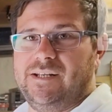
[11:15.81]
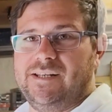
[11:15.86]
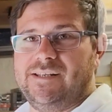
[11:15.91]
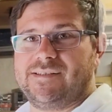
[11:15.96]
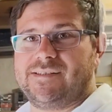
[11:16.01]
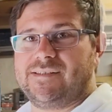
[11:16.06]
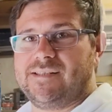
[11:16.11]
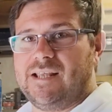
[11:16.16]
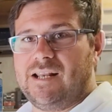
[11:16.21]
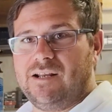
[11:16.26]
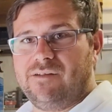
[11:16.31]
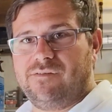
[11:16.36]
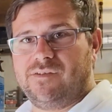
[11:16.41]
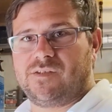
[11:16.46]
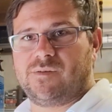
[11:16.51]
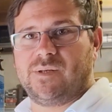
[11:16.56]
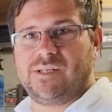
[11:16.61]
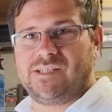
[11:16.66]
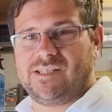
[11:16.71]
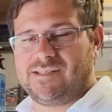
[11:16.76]
his cellar for
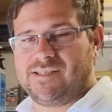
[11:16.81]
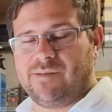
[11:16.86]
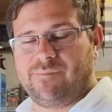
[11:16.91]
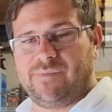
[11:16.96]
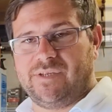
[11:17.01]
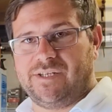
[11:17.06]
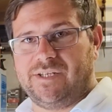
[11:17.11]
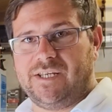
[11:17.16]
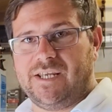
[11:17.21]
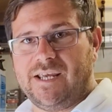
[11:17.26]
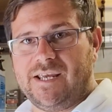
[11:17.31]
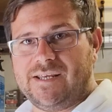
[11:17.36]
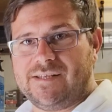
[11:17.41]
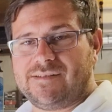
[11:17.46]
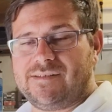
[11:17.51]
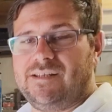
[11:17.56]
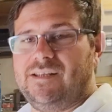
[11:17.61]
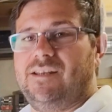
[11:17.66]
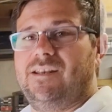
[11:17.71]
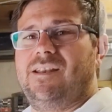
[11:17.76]
20 something
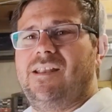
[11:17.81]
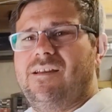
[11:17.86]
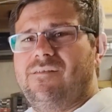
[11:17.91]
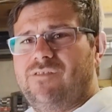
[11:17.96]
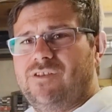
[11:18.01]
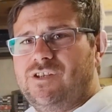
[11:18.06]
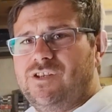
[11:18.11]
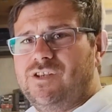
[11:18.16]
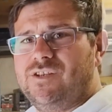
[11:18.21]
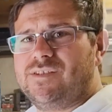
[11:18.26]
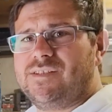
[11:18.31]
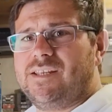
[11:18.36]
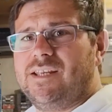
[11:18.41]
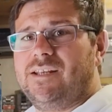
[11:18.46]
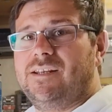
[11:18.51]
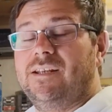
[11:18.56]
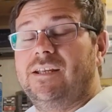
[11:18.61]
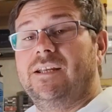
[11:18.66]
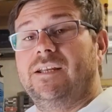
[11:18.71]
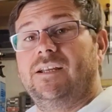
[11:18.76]
years. He never used
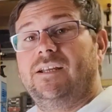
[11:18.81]
it.